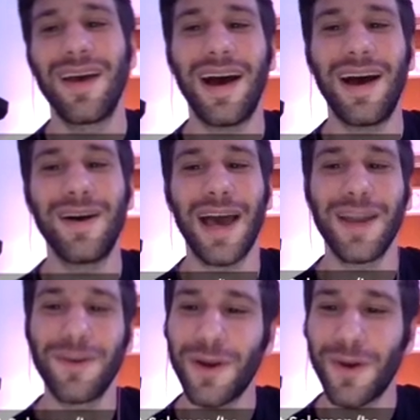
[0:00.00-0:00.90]
I
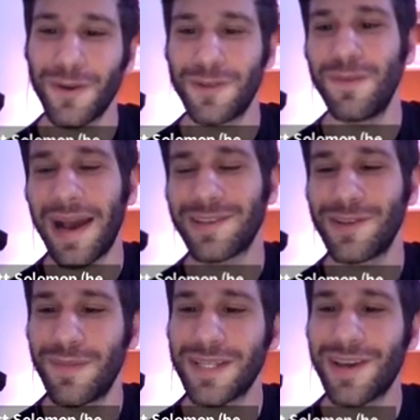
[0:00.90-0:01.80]
don't want to hold you back too
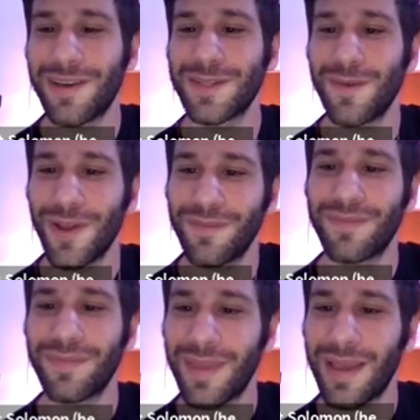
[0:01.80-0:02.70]
much on this one.
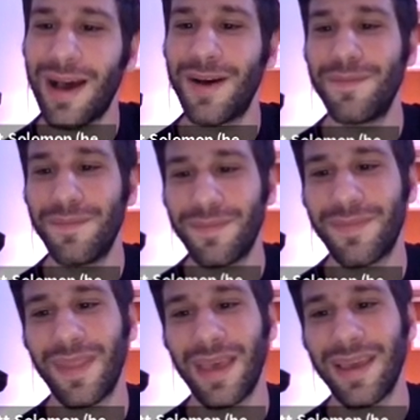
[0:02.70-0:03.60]

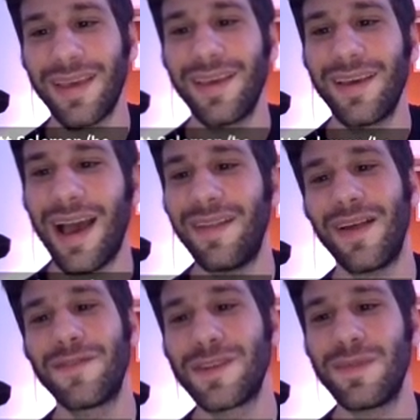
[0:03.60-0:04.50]
Like, I
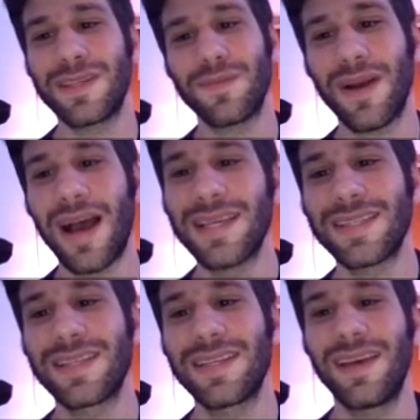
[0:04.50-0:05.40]
love to be
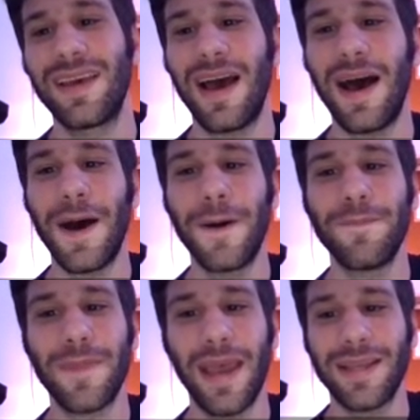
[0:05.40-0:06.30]
surprised.
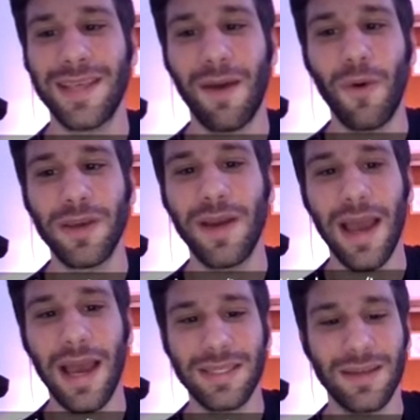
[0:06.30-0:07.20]
And I want you
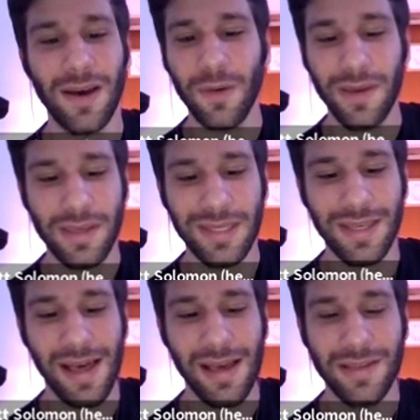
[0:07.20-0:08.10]
guys to always
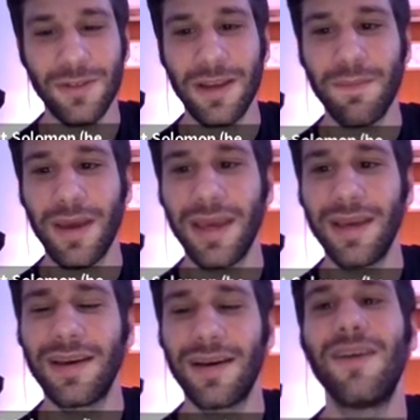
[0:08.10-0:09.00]
dream
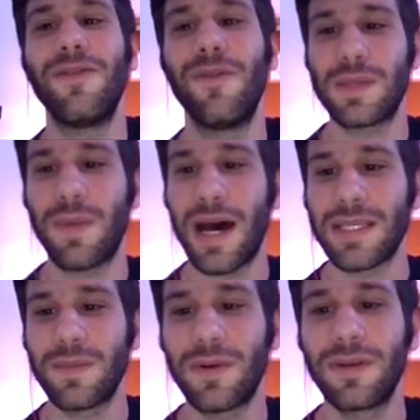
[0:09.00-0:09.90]
big of what's
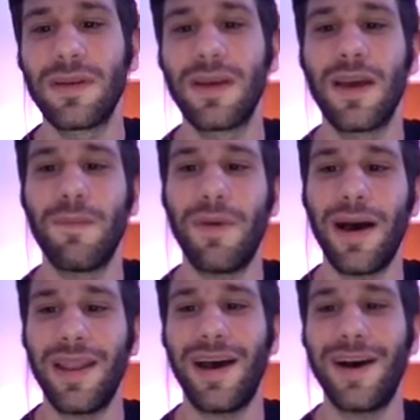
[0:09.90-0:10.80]
possible.
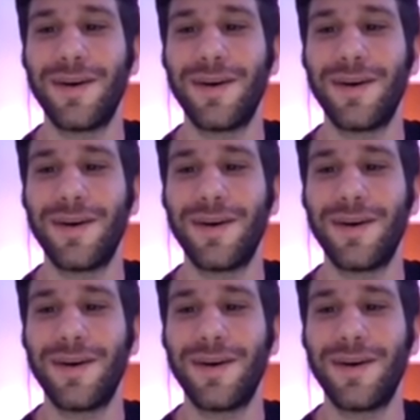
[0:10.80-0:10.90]
But